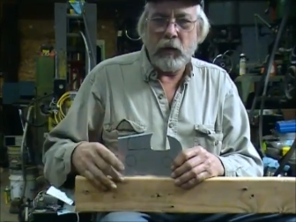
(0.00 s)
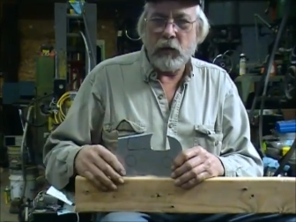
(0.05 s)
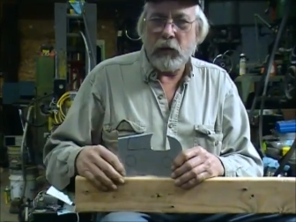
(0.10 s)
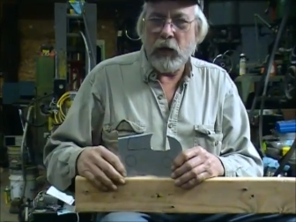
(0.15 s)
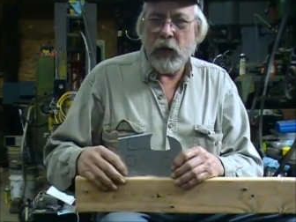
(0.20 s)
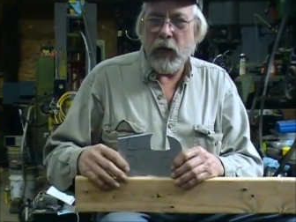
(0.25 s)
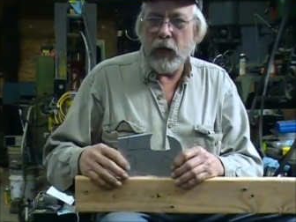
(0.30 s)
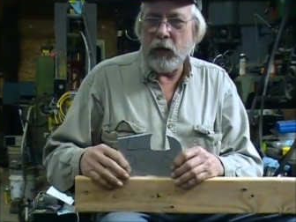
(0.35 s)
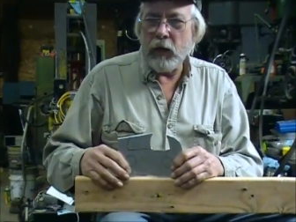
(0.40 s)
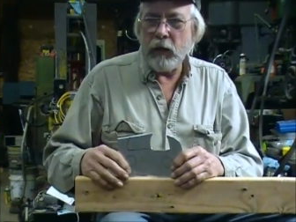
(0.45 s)

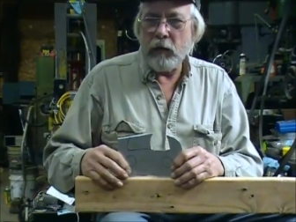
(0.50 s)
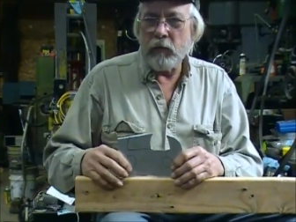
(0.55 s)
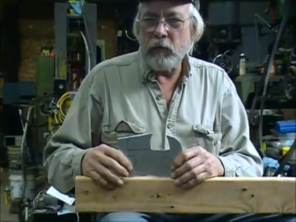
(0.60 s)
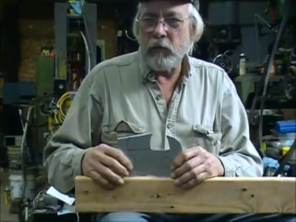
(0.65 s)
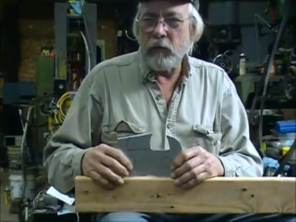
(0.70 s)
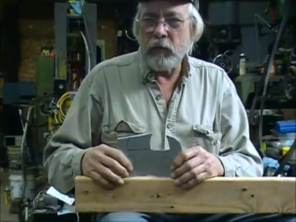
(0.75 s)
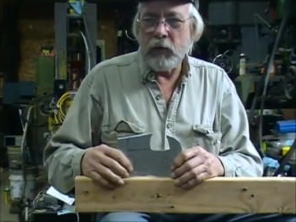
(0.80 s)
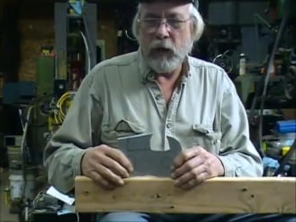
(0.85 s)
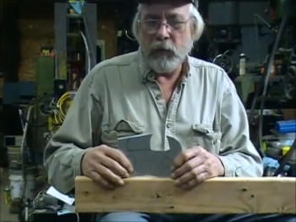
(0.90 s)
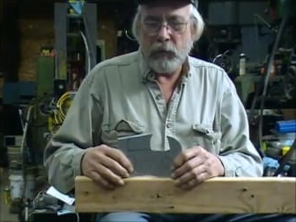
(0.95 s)
static
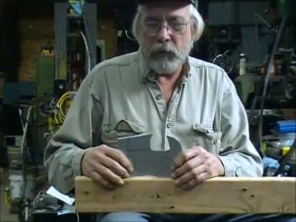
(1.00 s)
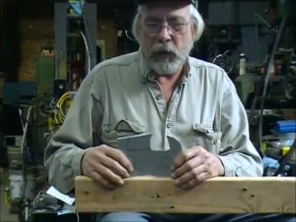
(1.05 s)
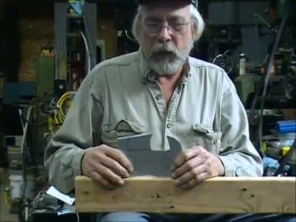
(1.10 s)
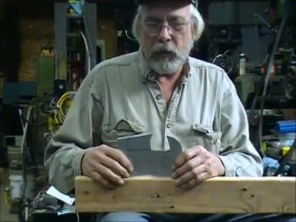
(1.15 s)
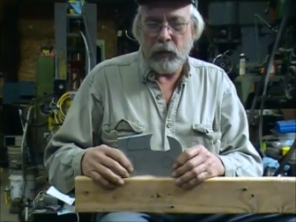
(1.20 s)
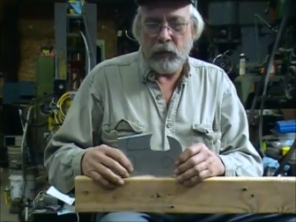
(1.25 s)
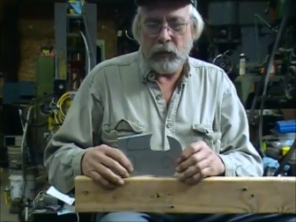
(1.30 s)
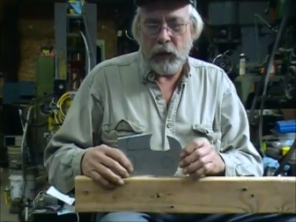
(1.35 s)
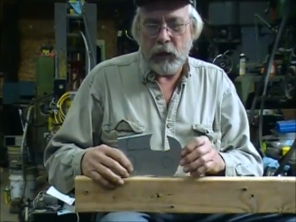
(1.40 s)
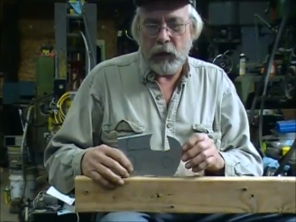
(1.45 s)
depth
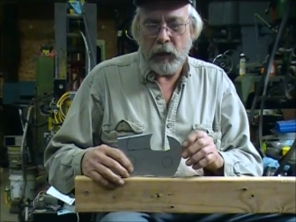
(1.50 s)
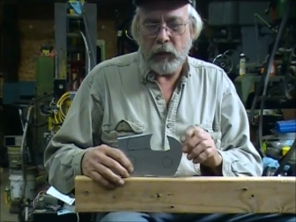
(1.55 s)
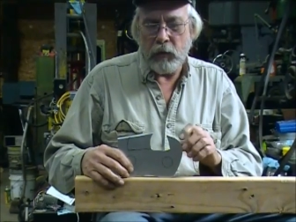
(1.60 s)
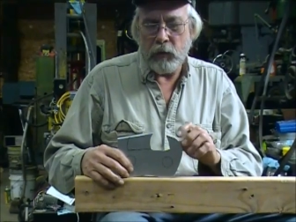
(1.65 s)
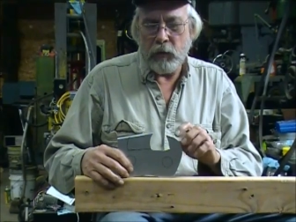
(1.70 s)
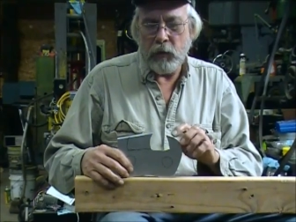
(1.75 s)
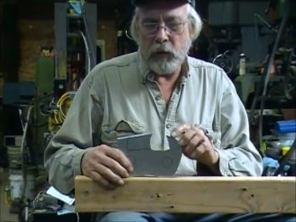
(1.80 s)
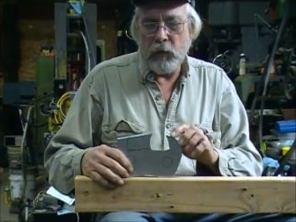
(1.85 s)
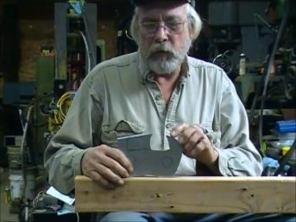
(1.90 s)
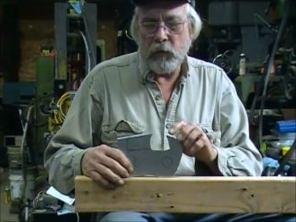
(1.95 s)
gauge settings.
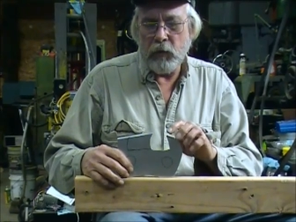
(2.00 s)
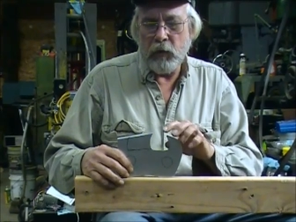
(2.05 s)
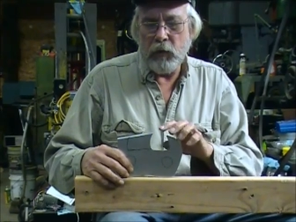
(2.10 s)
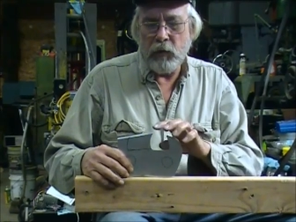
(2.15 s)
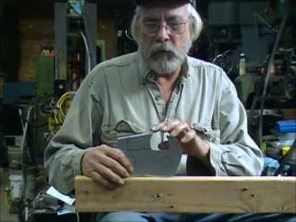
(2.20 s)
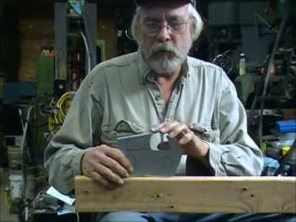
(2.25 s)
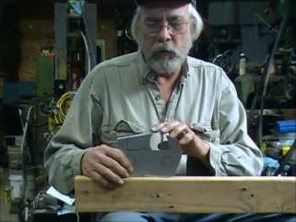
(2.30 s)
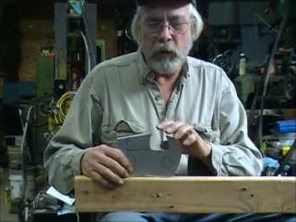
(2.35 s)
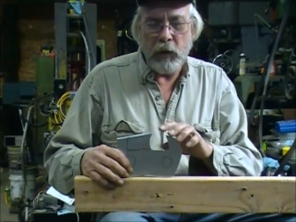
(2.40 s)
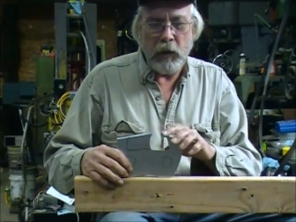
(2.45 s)
When you
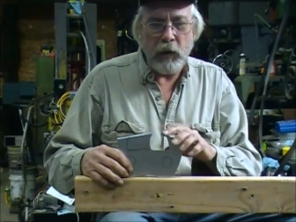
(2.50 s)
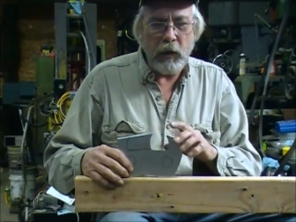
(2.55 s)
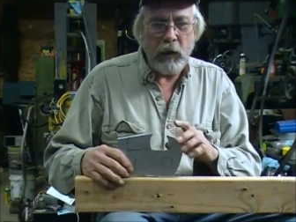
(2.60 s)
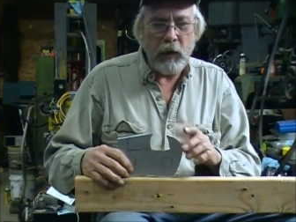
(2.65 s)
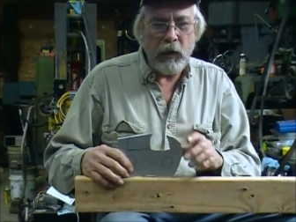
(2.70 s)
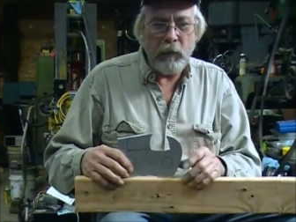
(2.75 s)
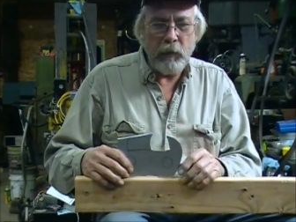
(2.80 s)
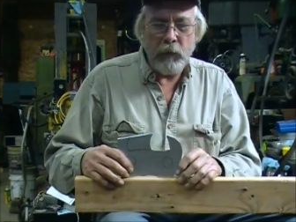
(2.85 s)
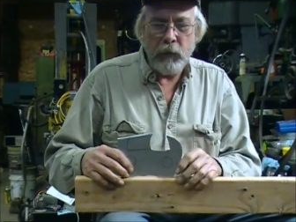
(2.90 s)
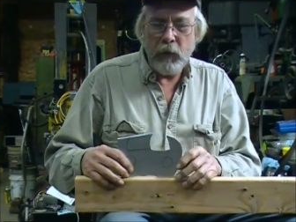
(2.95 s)
use one of
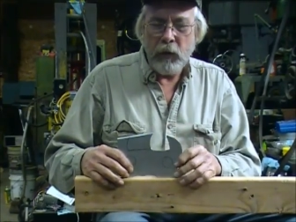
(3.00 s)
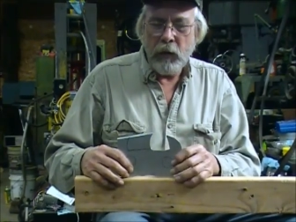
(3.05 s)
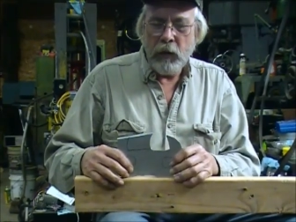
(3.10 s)
them,